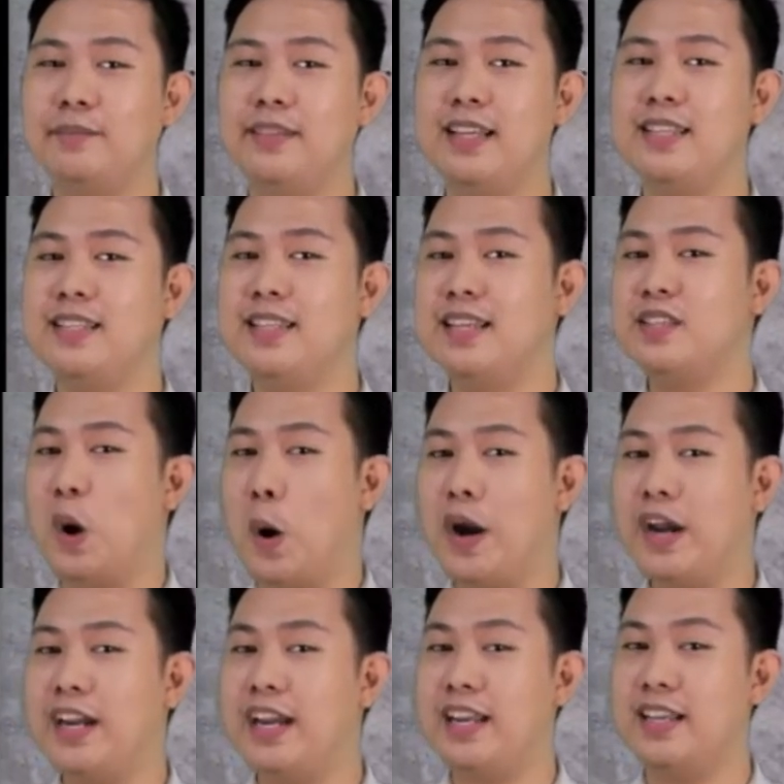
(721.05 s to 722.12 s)
does this
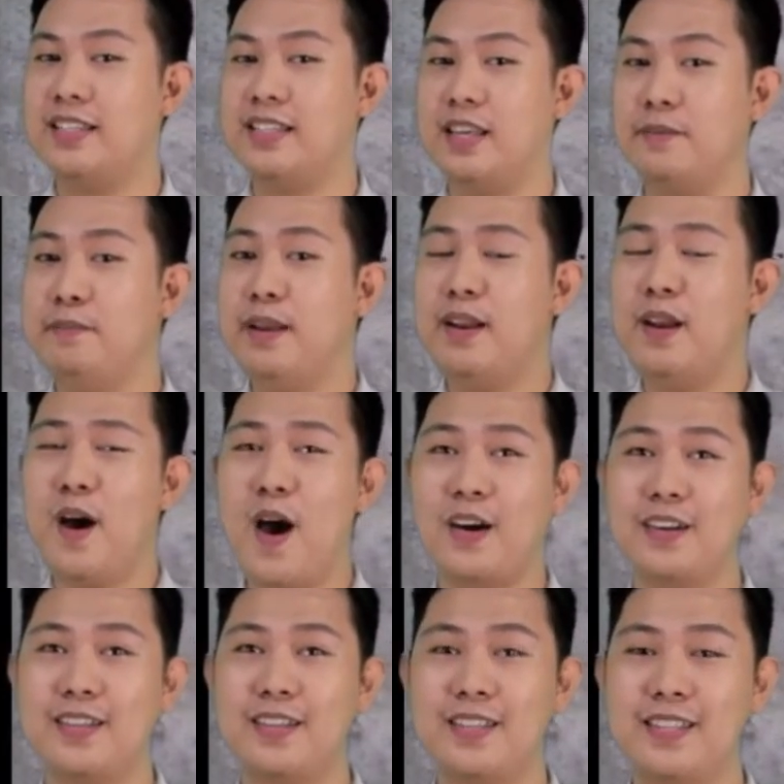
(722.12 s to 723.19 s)
organism
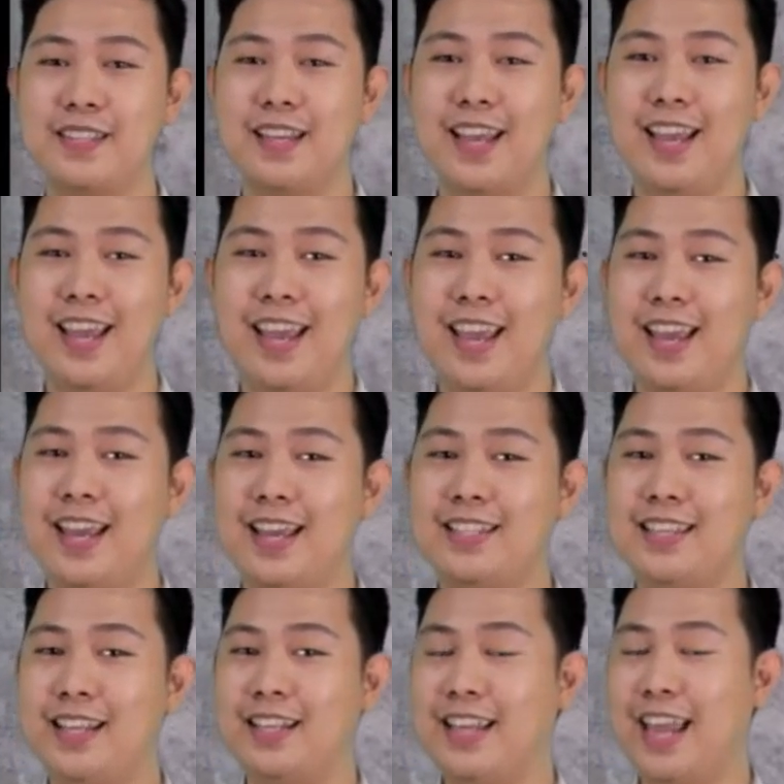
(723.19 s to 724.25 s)
belongs?
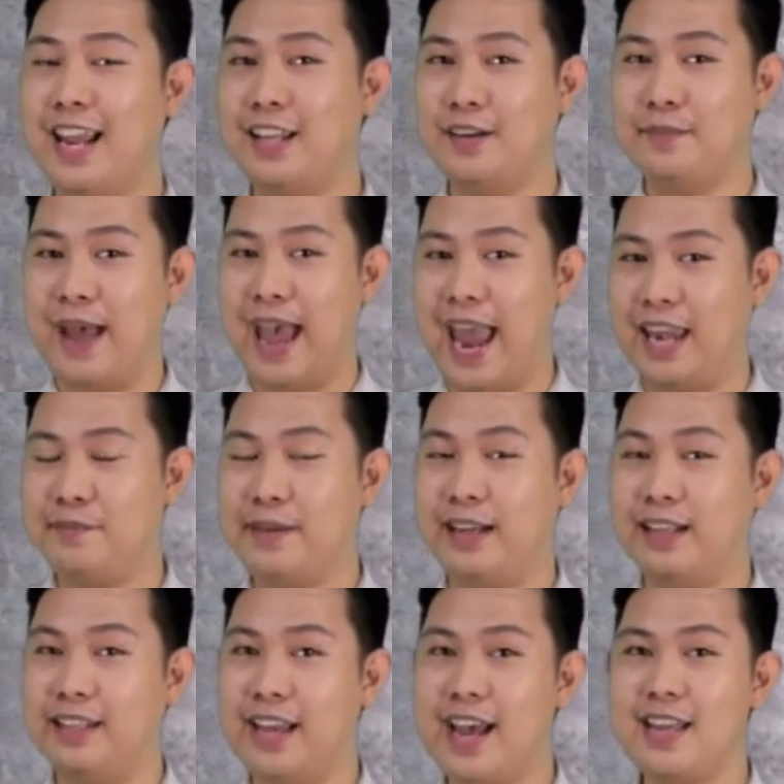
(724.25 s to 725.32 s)
visit kingdom
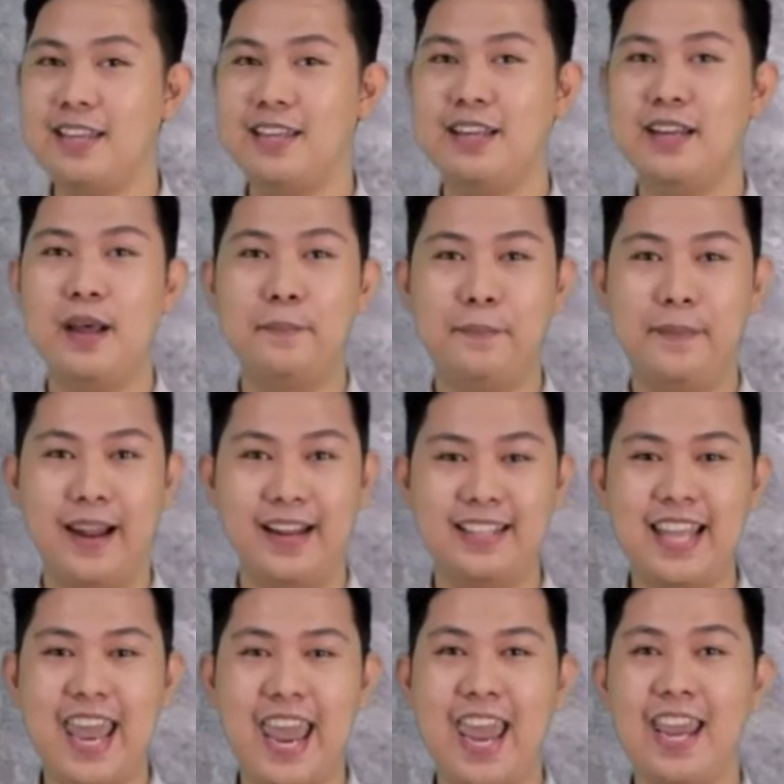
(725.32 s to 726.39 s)
Animalia,
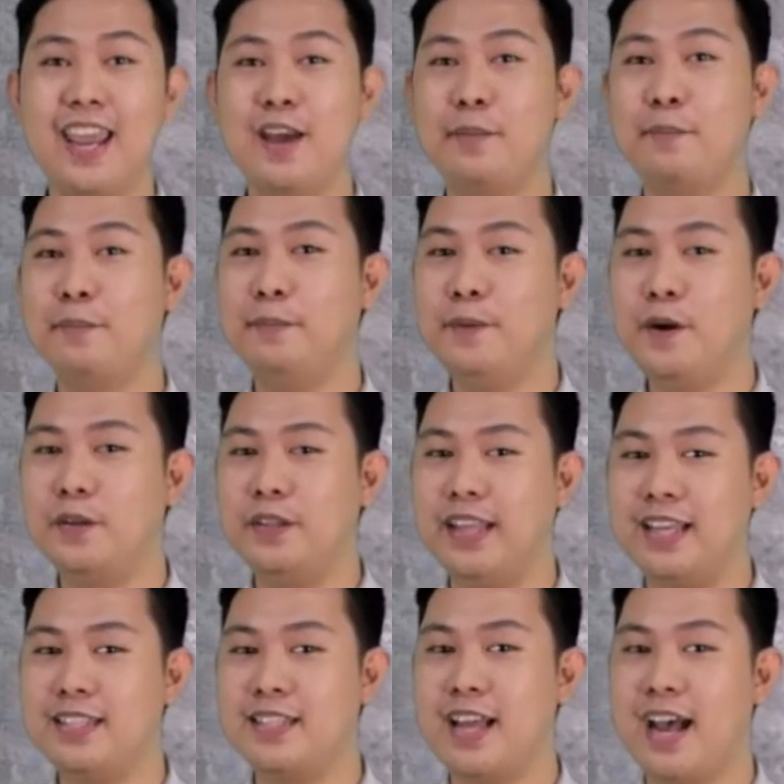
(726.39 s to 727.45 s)
Plantae,
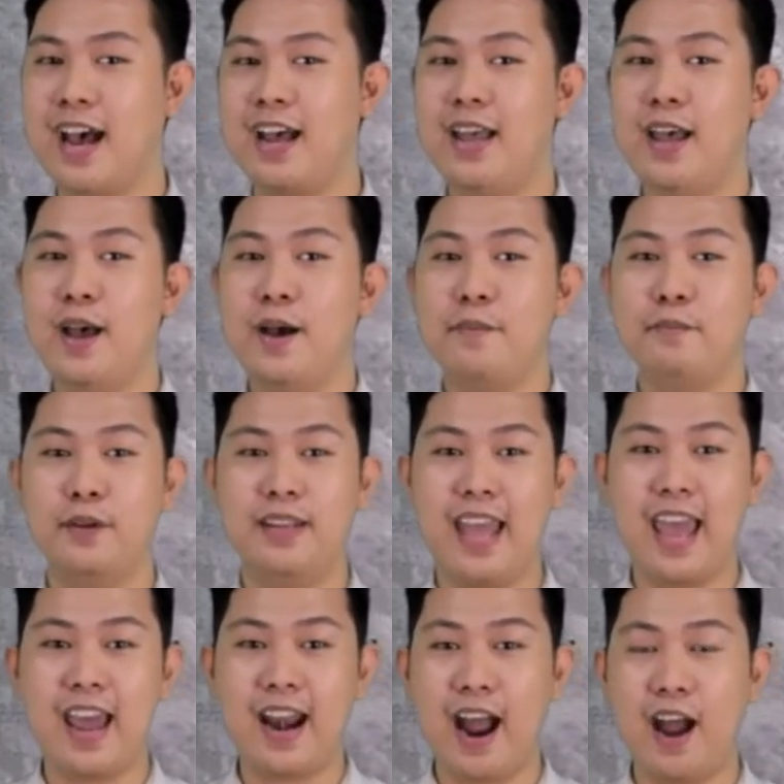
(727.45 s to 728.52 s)
Protista,
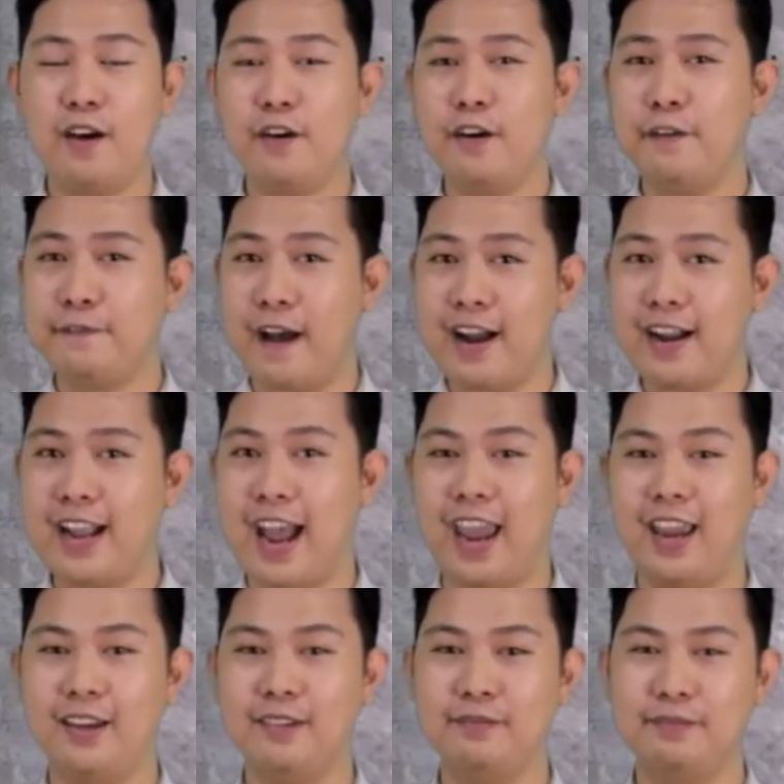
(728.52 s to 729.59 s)
Monera, or fungi?
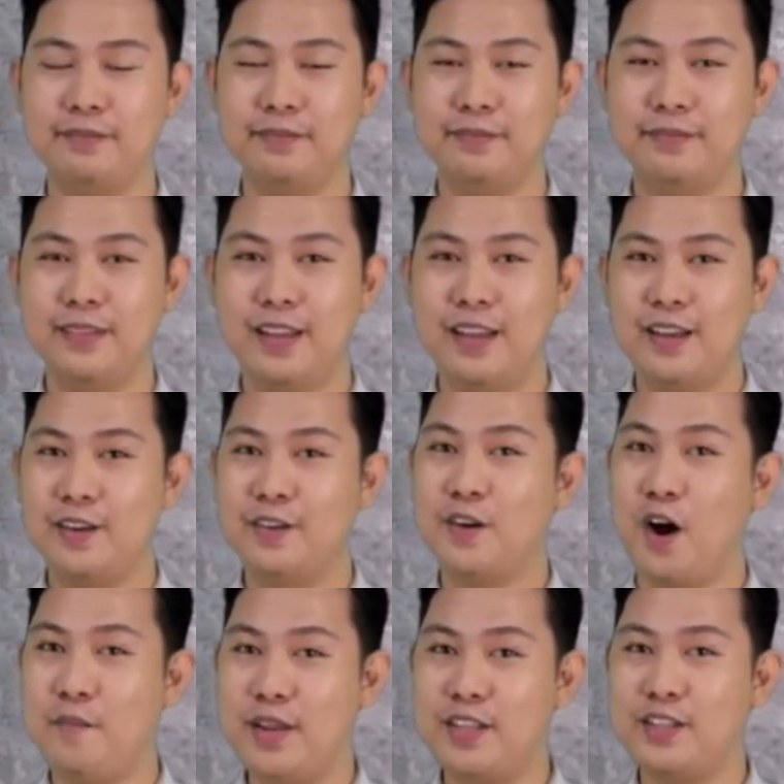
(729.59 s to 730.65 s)

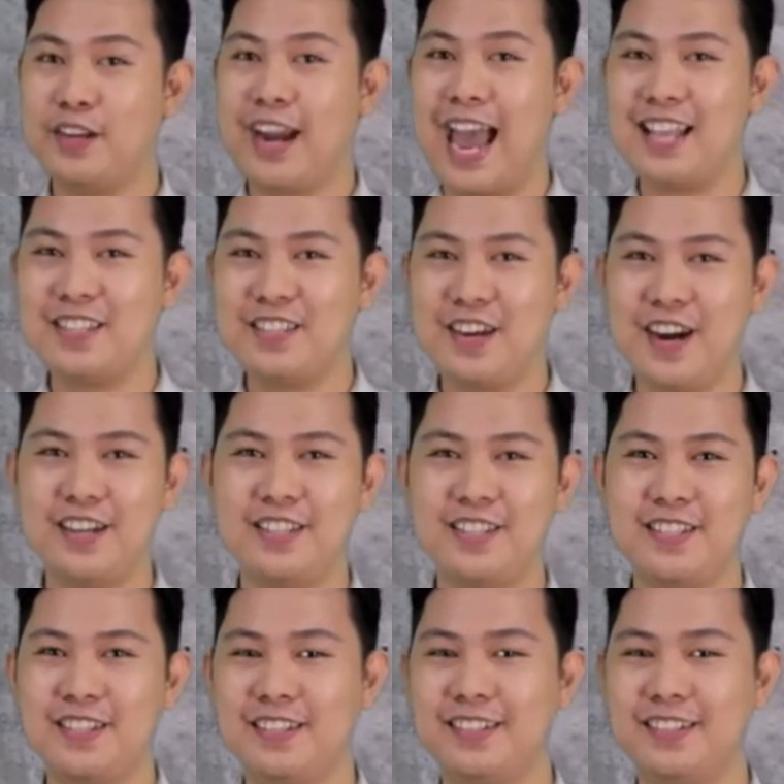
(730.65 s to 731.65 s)
Comment your answers.